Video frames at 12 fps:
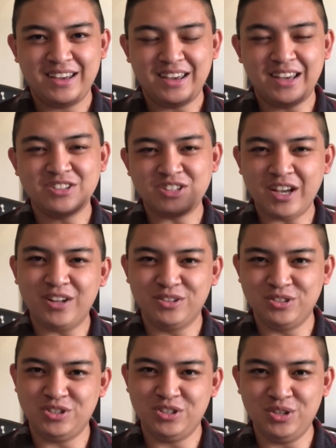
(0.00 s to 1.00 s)
and
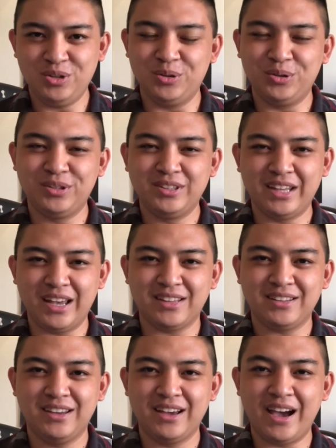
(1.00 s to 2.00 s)
challenge you
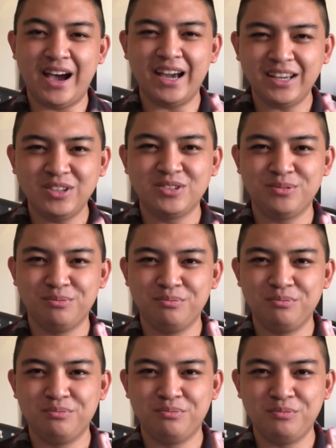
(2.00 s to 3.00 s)
that we
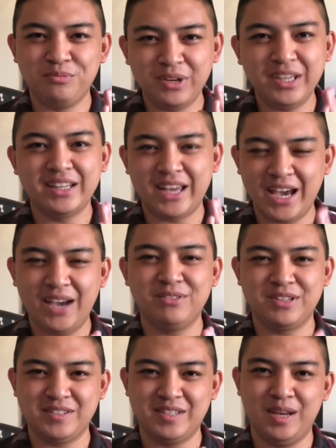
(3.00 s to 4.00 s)
can have
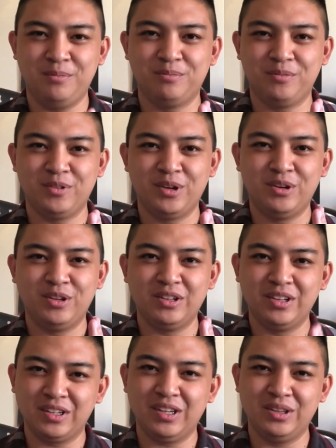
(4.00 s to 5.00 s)
the same
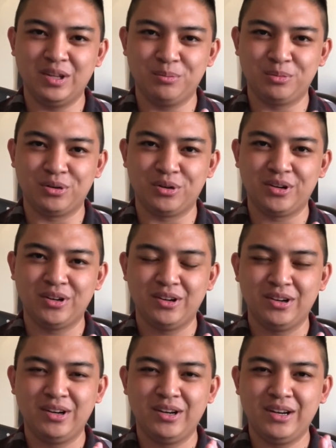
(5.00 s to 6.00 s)
lucky number
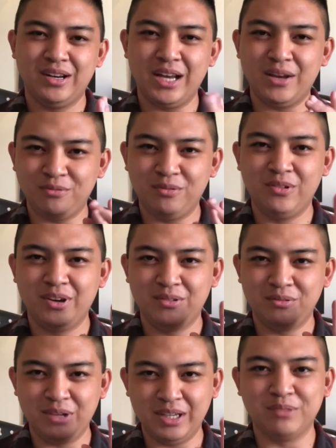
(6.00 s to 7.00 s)
if
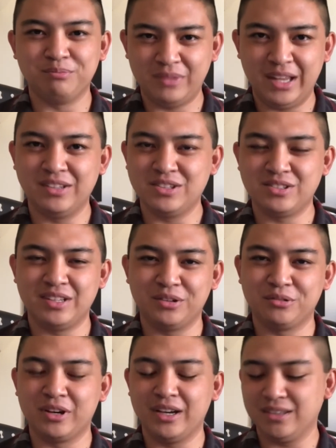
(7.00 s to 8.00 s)
we can plan this thing
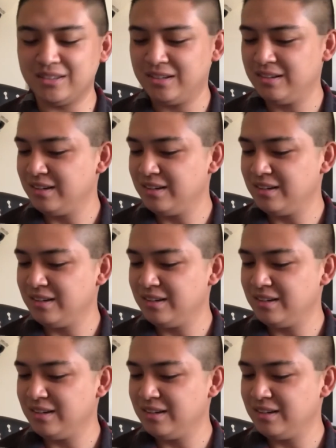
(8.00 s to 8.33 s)
right.